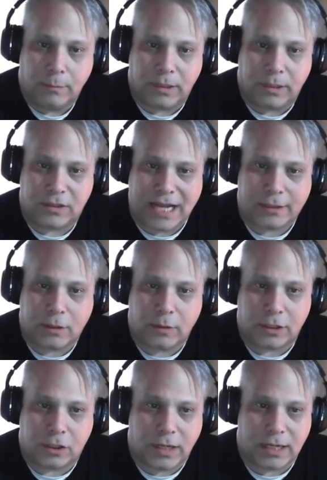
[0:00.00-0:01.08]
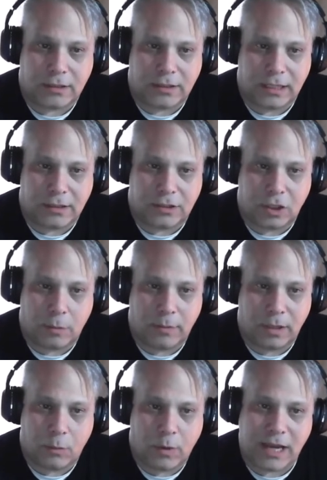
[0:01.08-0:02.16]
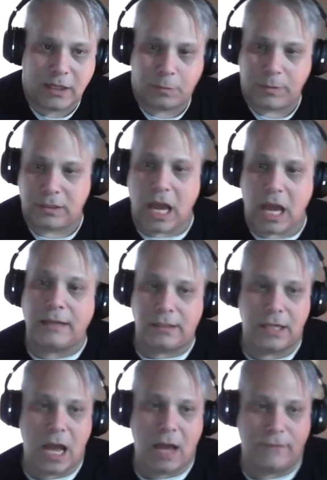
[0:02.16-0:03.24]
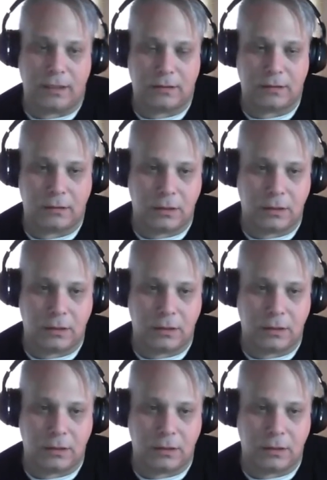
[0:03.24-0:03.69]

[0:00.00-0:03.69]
because that's going to translate in so many ways besides the obvious.